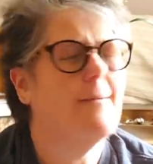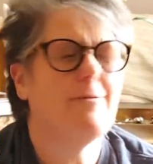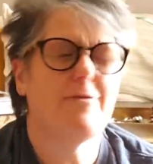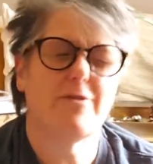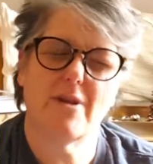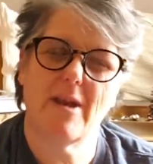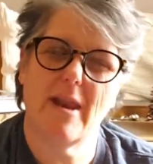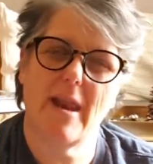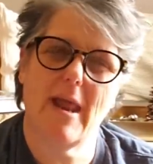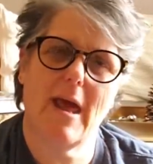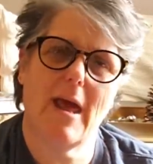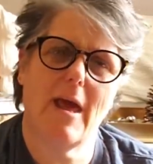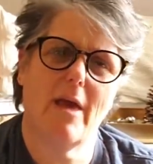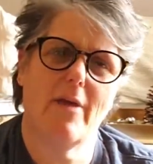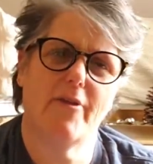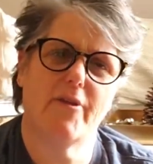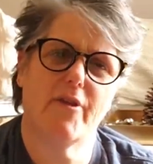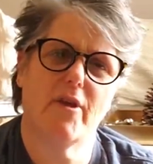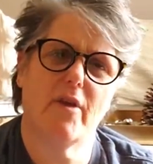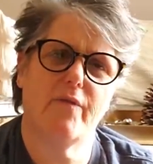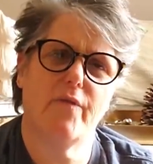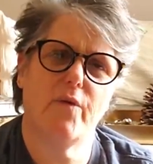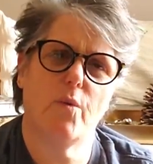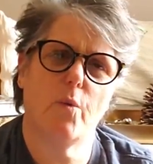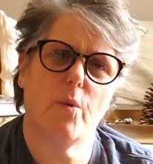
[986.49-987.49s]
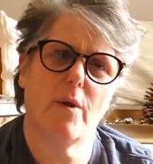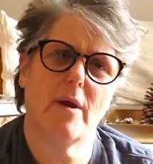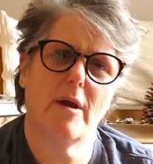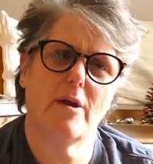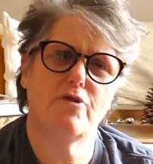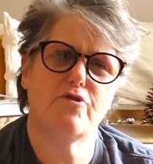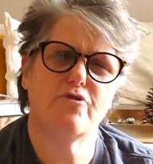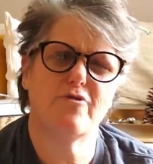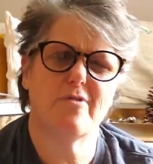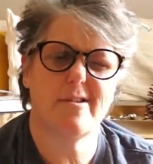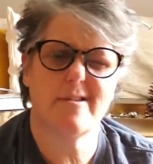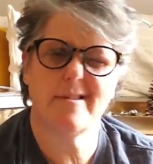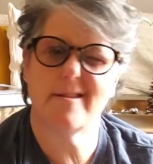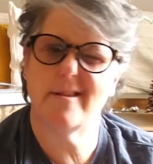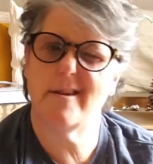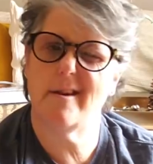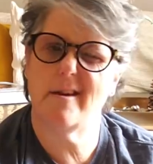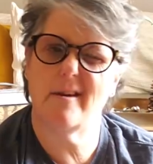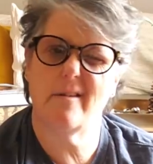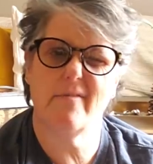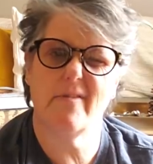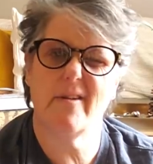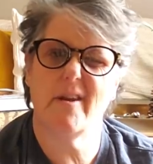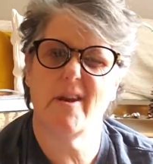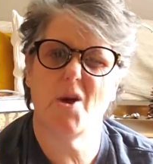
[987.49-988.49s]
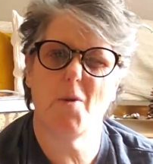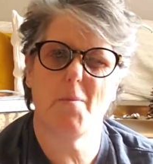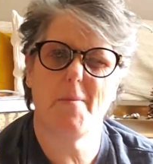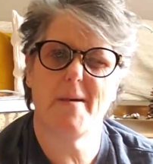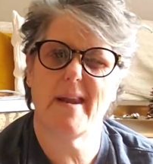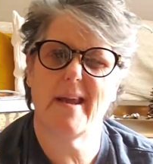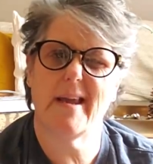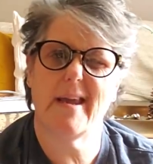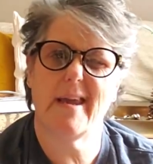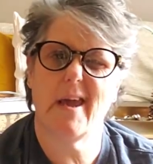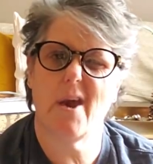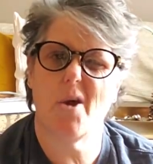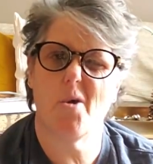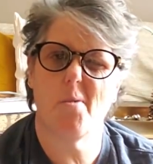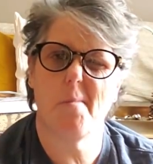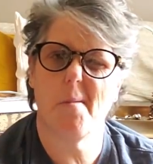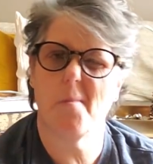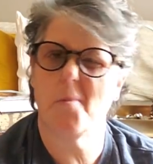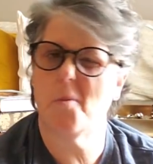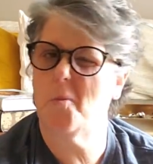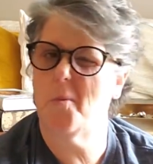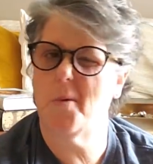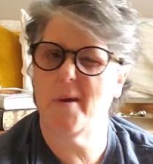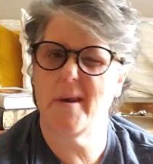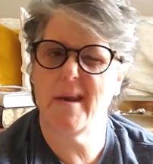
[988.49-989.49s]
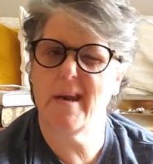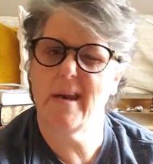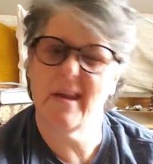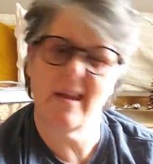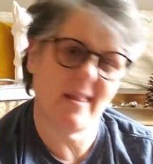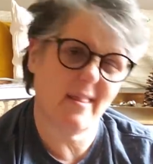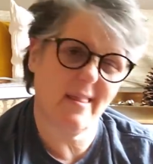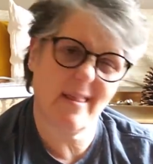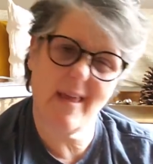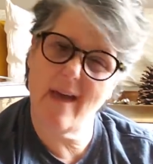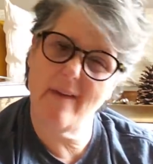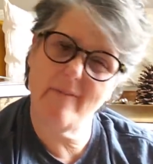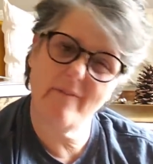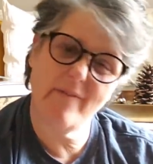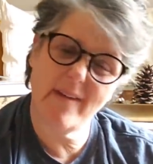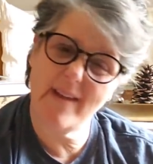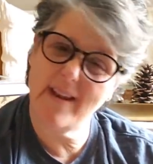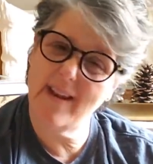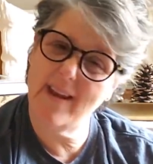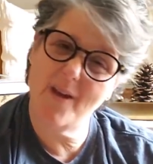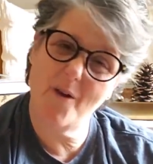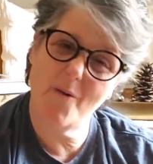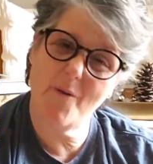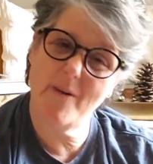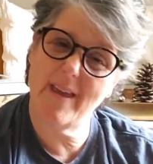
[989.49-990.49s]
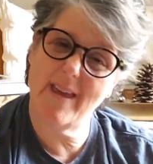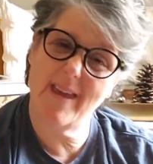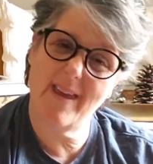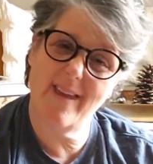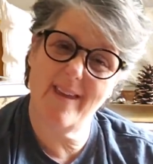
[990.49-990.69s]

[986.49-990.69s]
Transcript: was going to ask if you were interested in a video, but I can't remember what that video